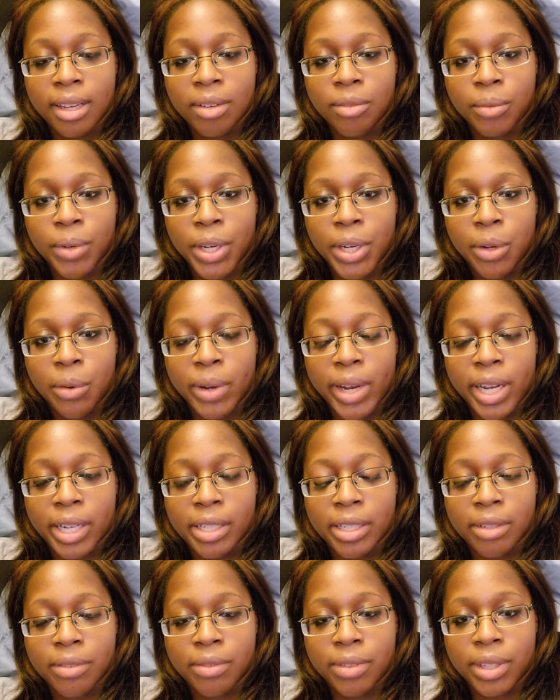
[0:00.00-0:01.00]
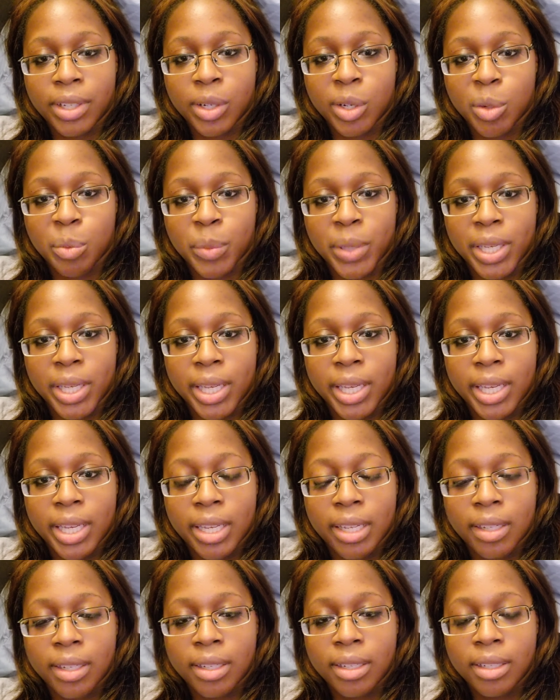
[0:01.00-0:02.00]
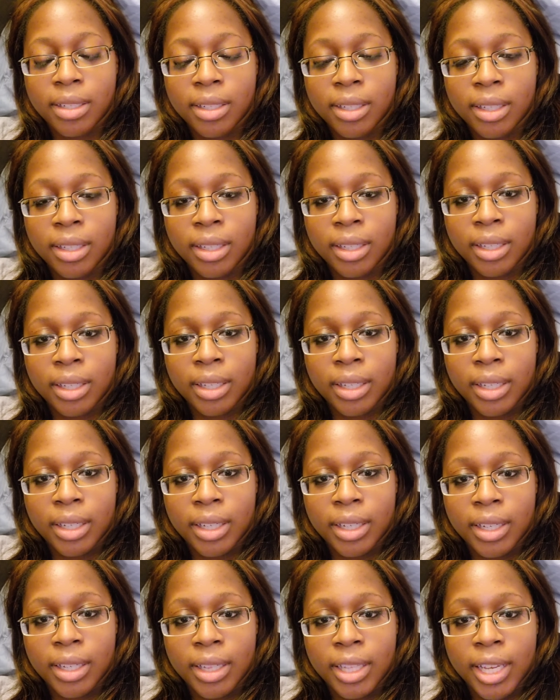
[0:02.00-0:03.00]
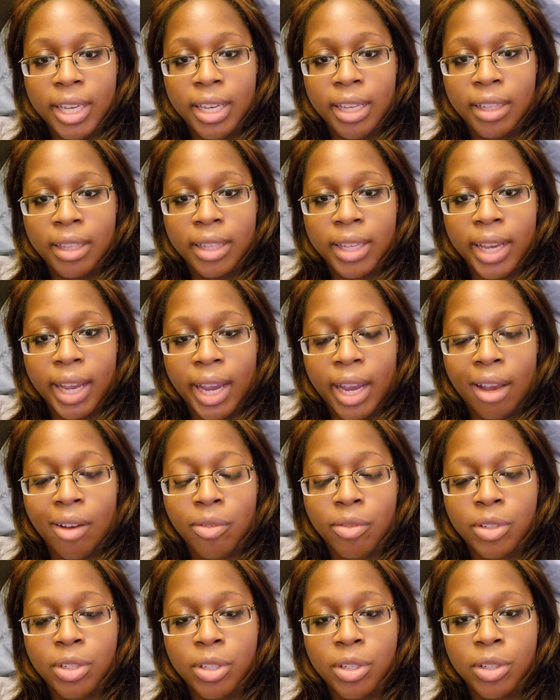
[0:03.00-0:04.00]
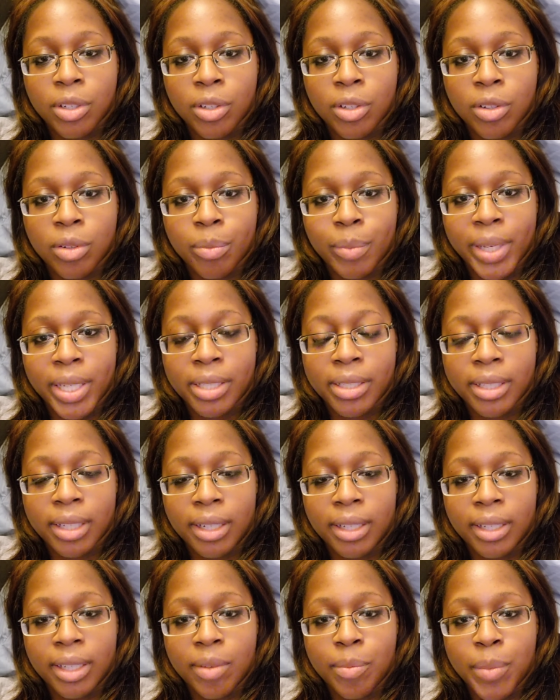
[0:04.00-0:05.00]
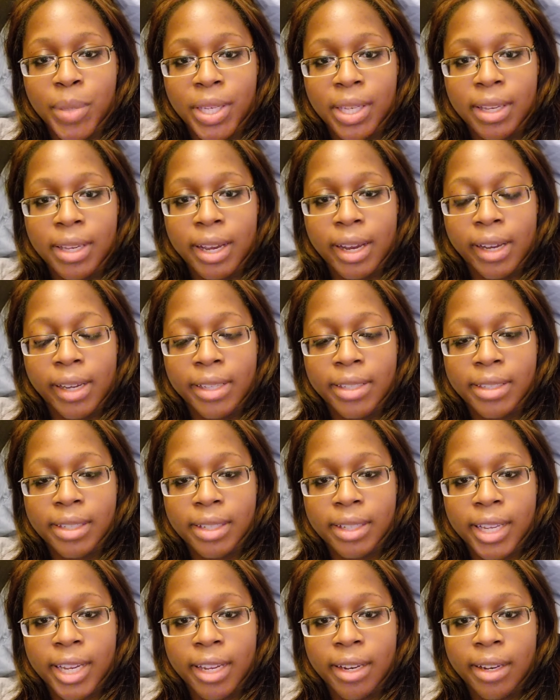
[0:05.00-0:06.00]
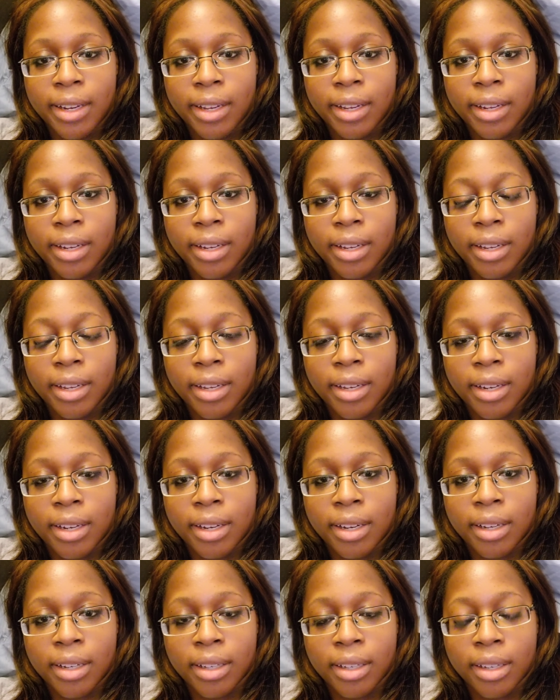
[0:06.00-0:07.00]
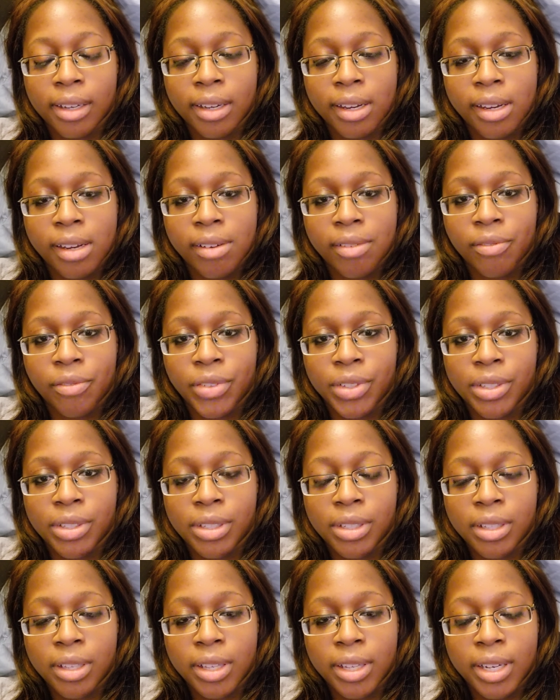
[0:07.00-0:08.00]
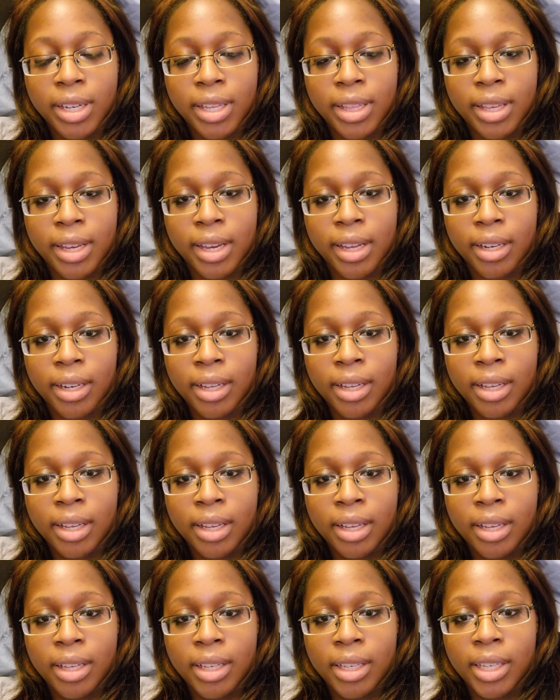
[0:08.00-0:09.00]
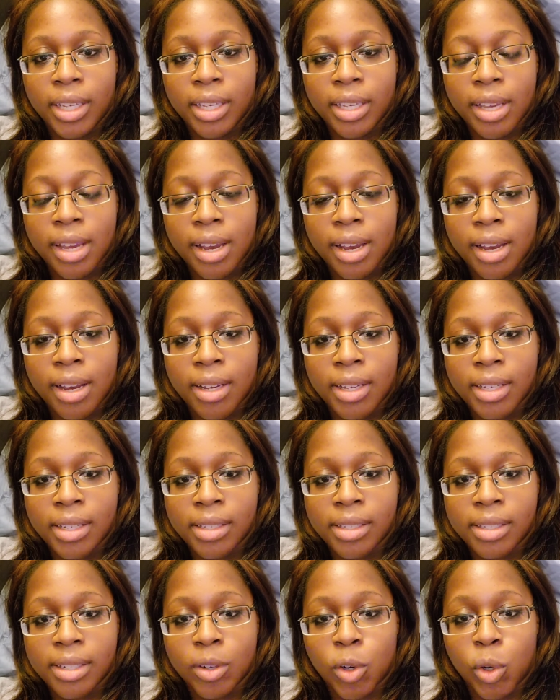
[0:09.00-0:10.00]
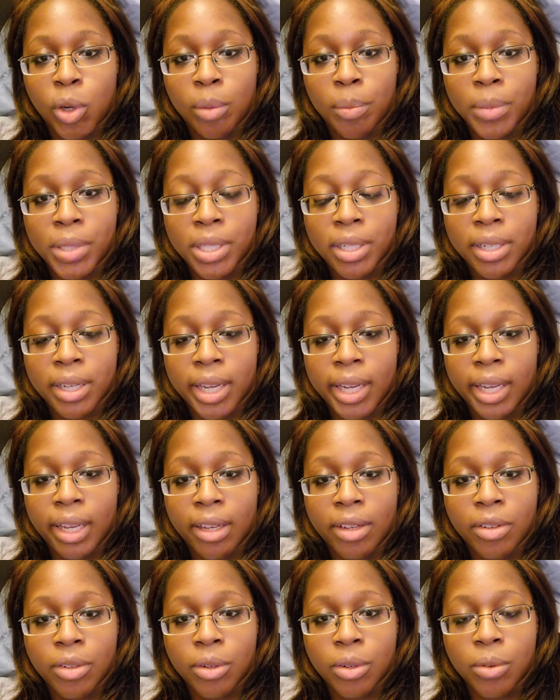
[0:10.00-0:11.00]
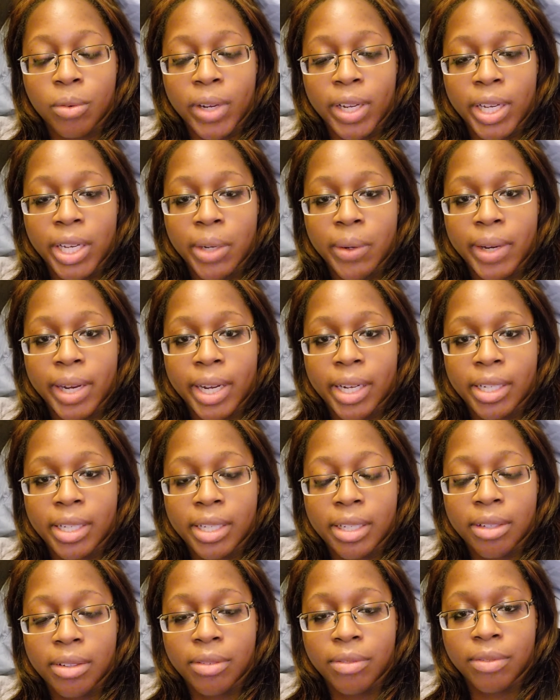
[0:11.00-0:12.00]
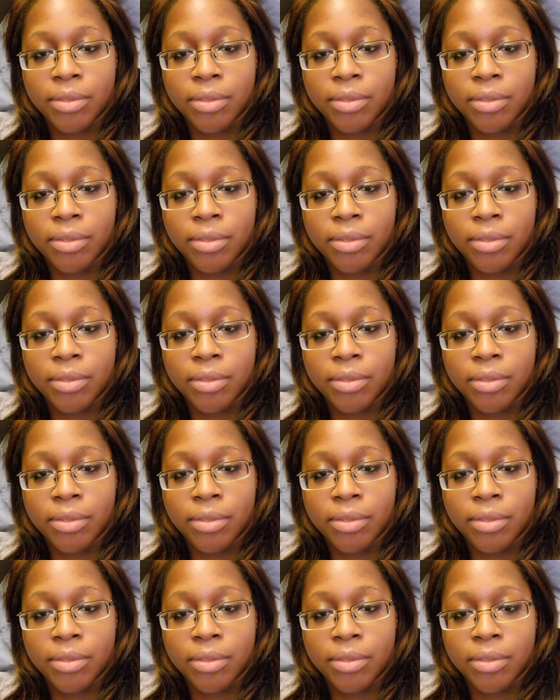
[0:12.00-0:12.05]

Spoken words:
radioactive therapy in, and then they have to basically be isolated in a facility that is equipped to handle radioactive